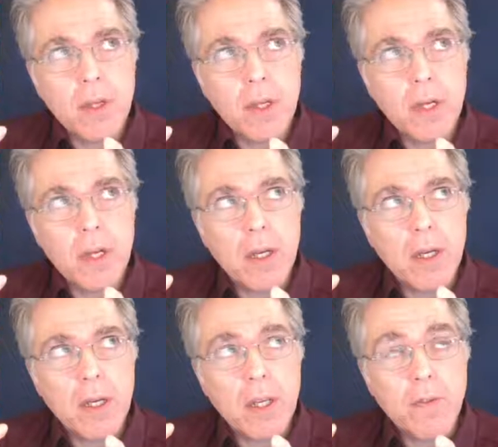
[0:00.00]

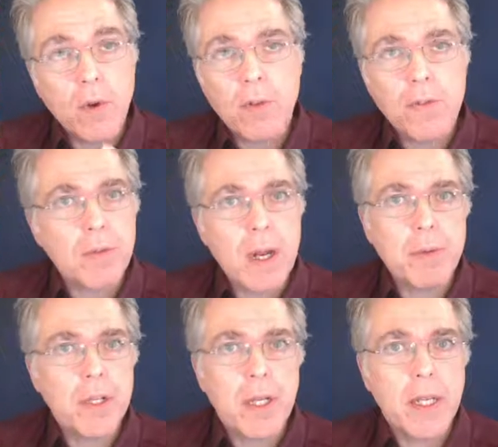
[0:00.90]
evolve
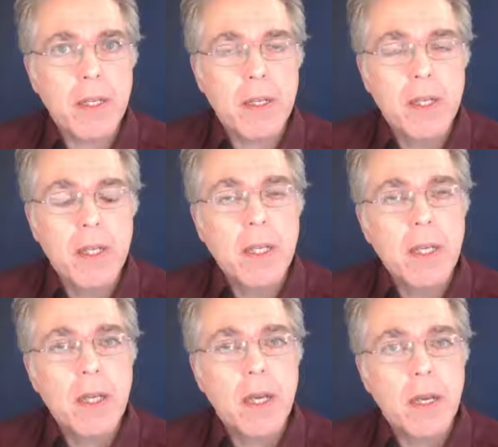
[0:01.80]
rapidly,
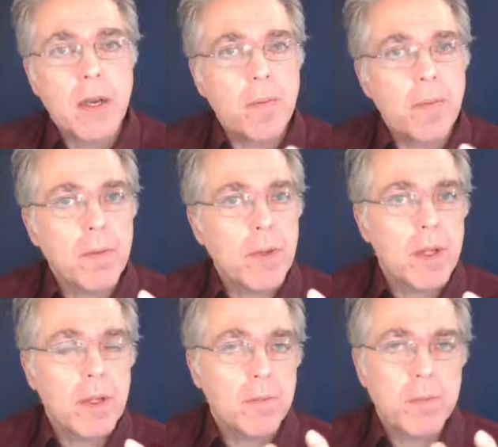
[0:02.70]

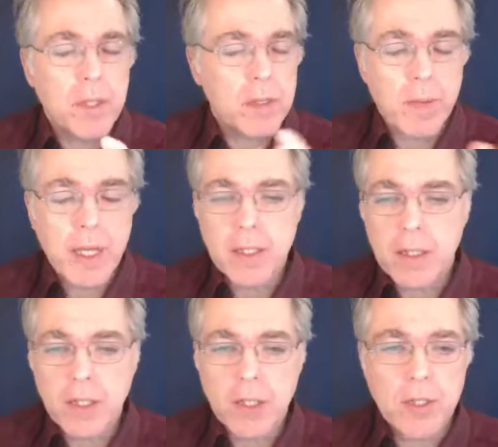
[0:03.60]
it
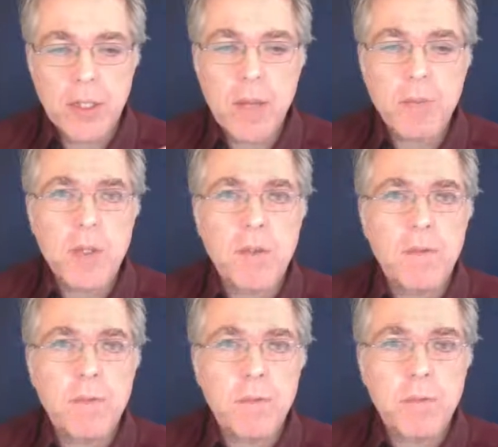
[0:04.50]
basically just keeps
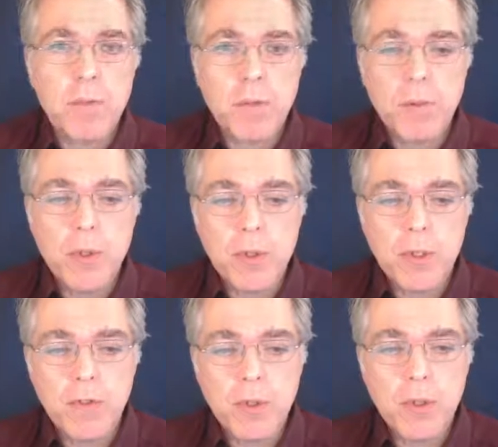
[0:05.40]
on producing
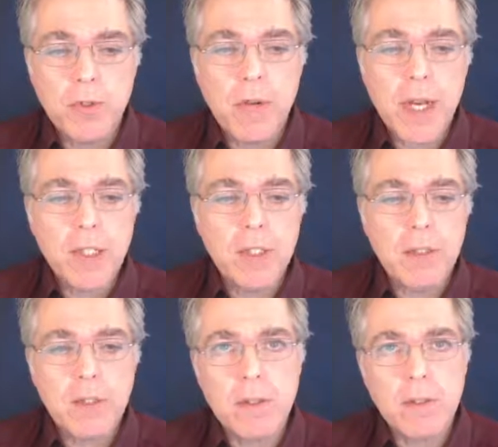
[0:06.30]
fusion
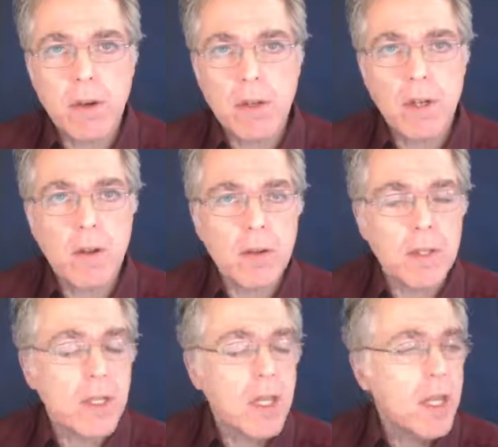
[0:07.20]
reactions all
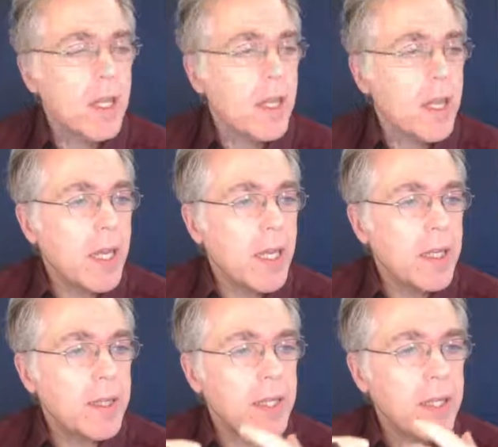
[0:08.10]
along.
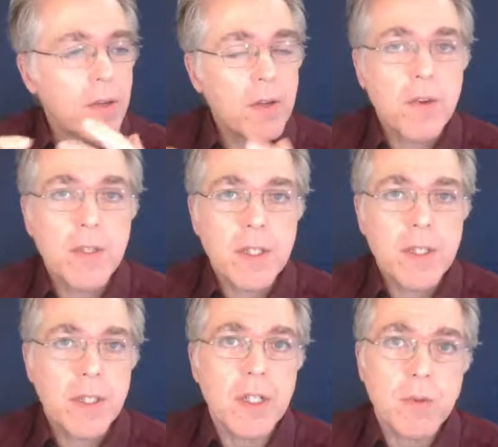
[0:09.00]
The universe as
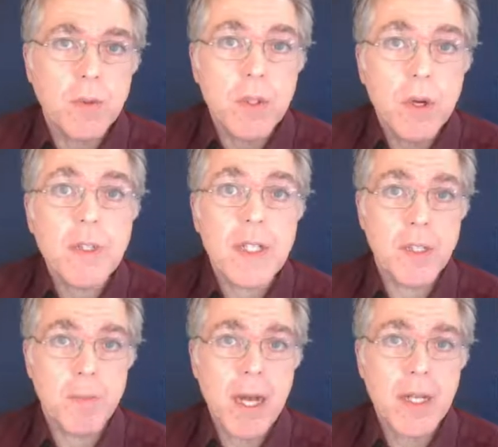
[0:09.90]
such was always
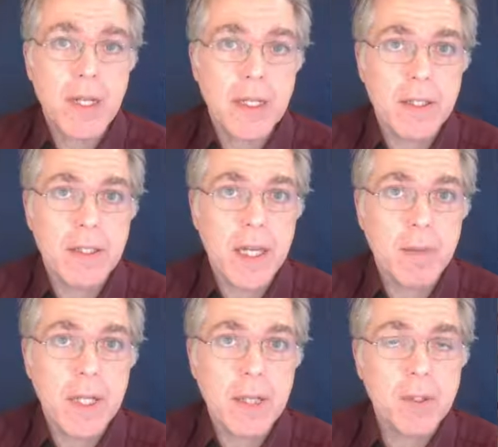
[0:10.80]
expanding at the same
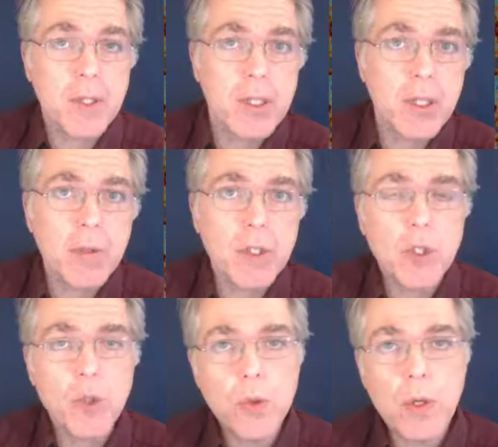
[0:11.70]
time. So there's always
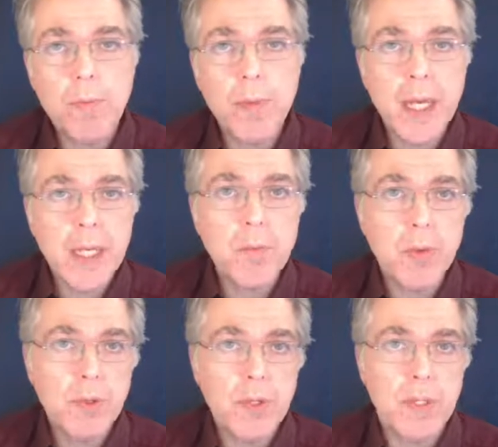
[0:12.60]
two competing
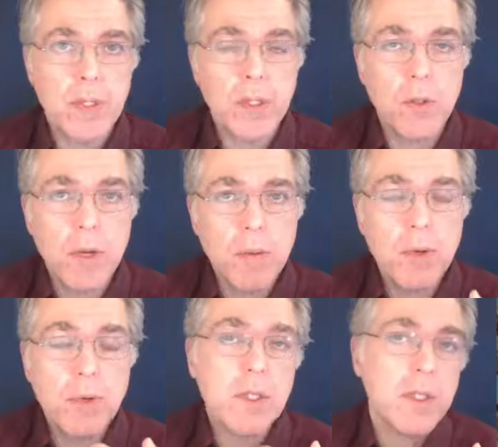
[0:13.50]
processes. The one
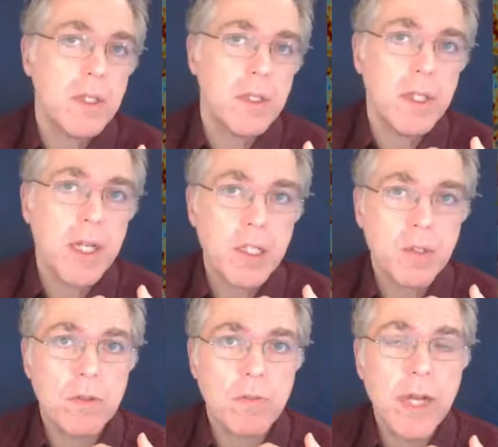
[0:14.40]
process is the
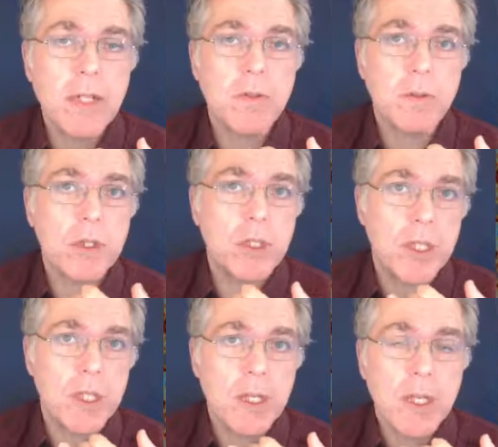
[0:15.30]
actual rate with which
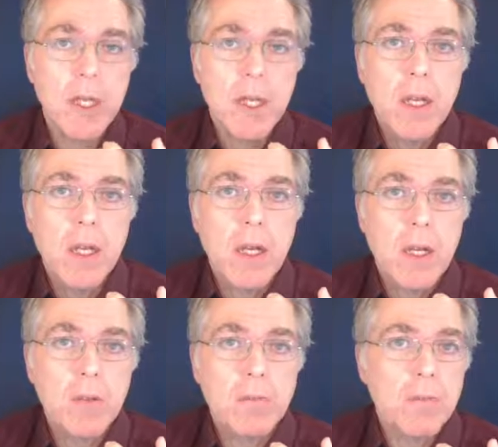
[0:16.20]
the,
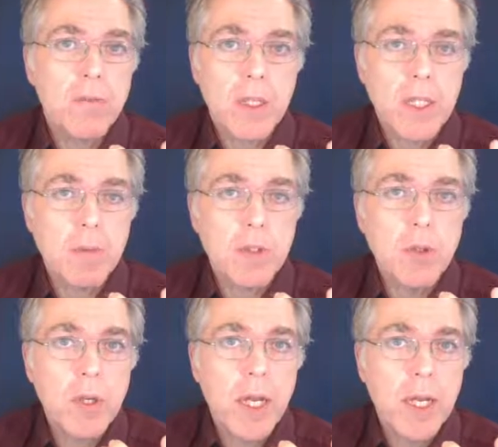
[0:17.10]
for example,
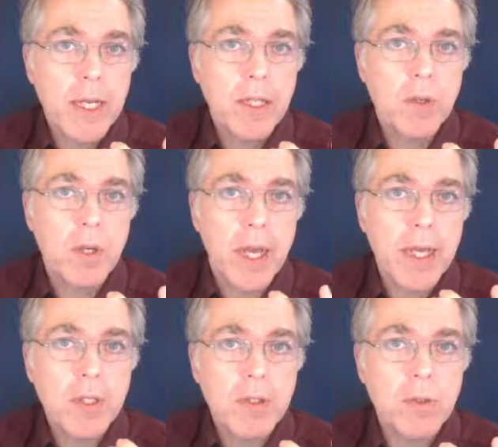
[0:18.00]
nuclei can
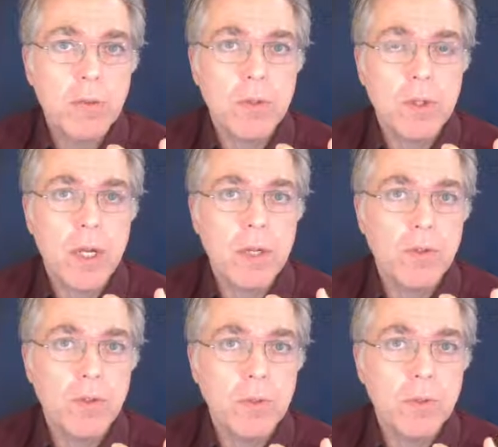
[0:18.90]
collide to start
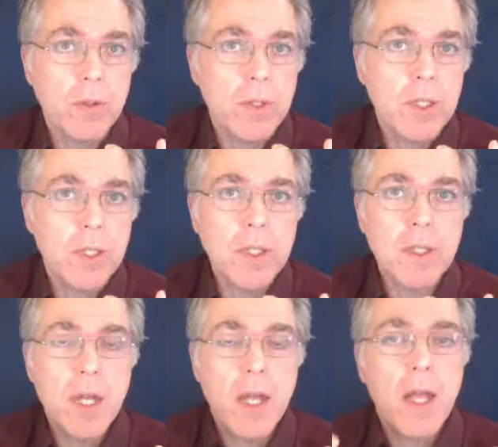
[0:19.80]
fusion processes.
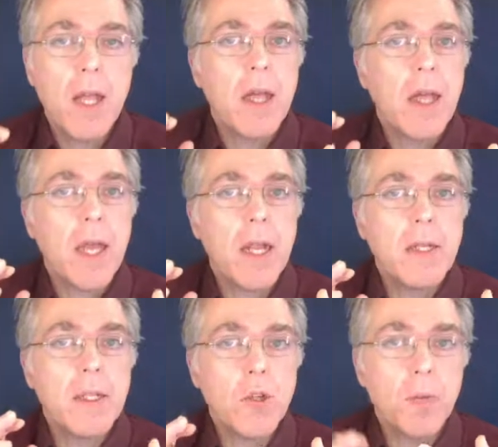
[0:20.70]
And
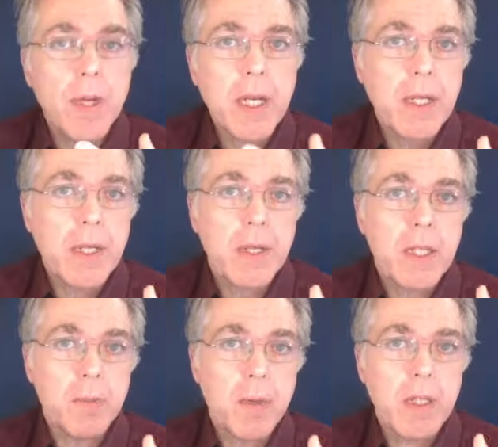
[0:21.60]
the competing
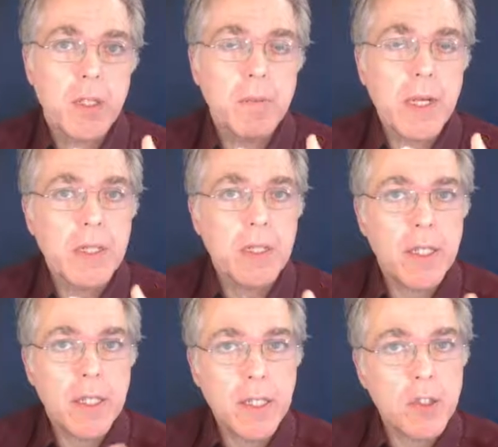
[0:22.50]
expansion basically
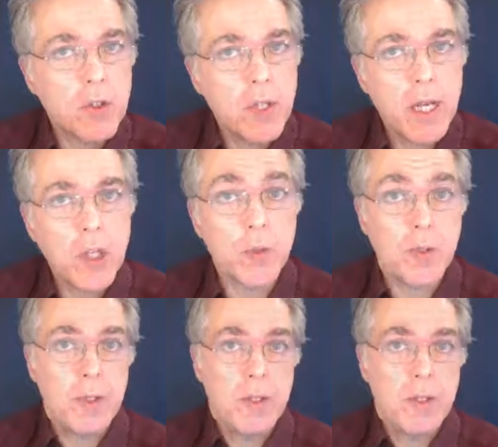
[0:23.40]
tends to dilute the